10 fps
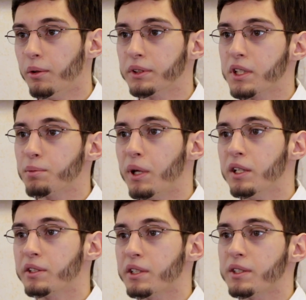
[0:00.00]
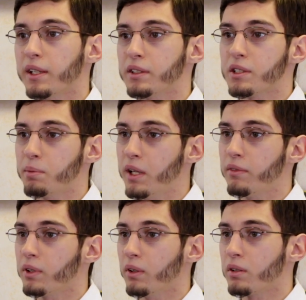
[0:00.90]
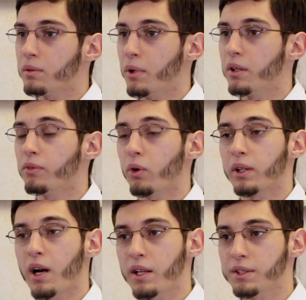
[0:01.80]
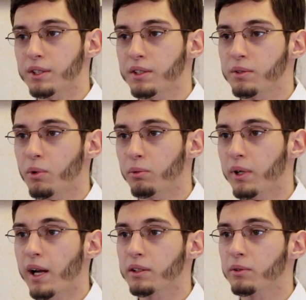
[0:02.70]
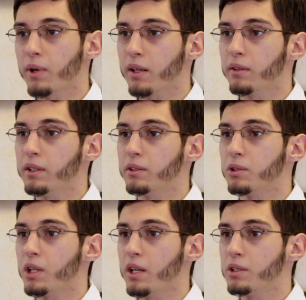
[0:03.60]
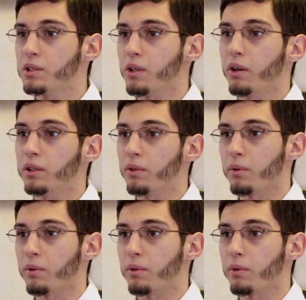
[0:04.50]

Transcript: What this means is that the speed of your locomotive or consist will react directly to changes on your